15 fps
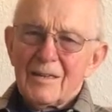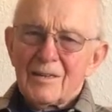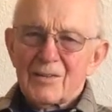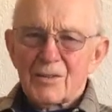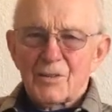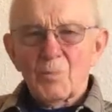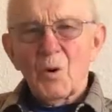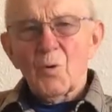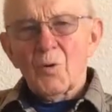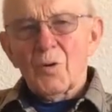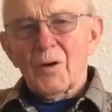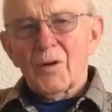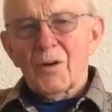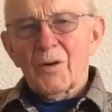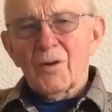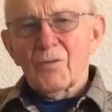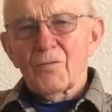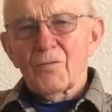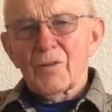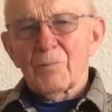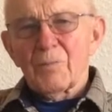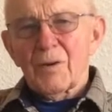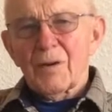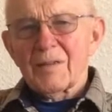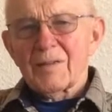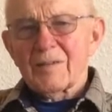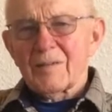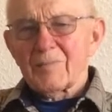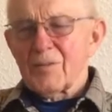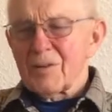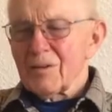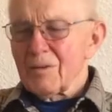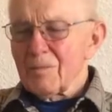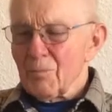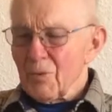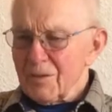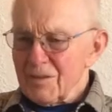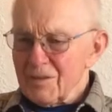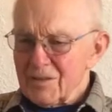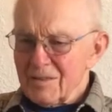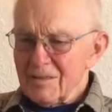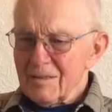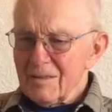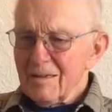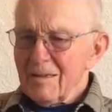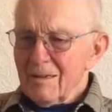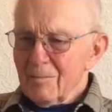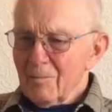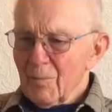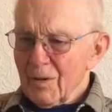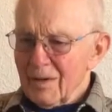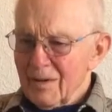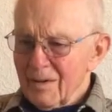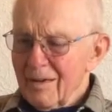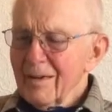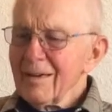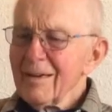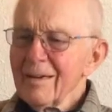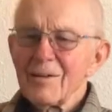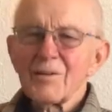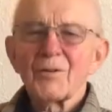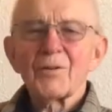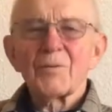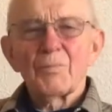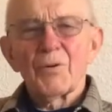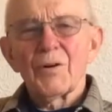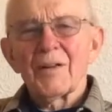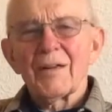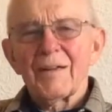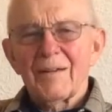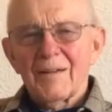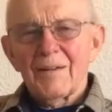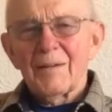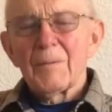smoke all the place up there in Princeton, but it looked pretty